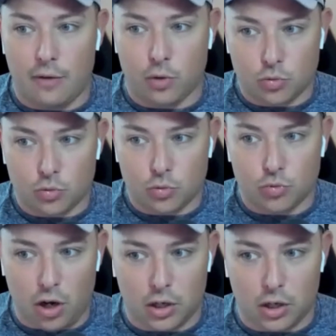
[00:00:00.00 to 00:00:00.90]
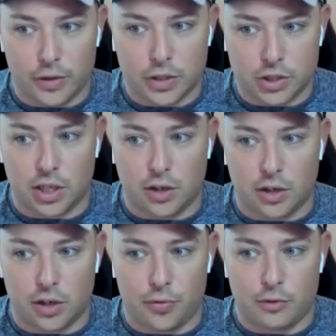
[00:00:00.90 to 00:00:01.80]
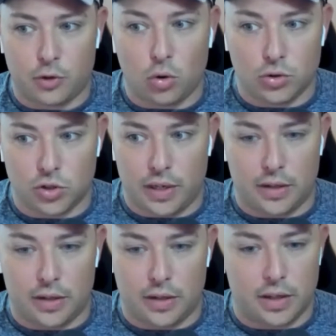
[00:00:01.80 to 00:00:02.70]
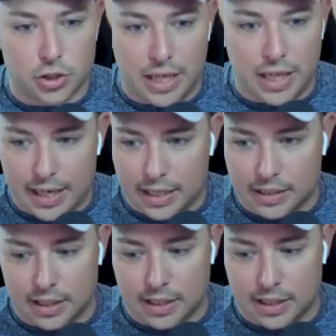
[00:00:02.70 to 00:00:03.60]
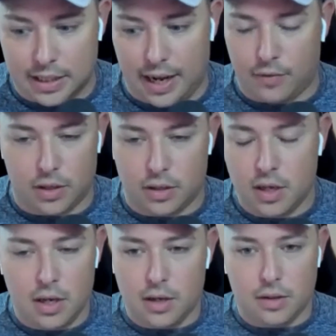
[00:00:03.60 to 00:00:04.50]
I've worked really hard on the stuff that I've cultivated, the understandings that I have, the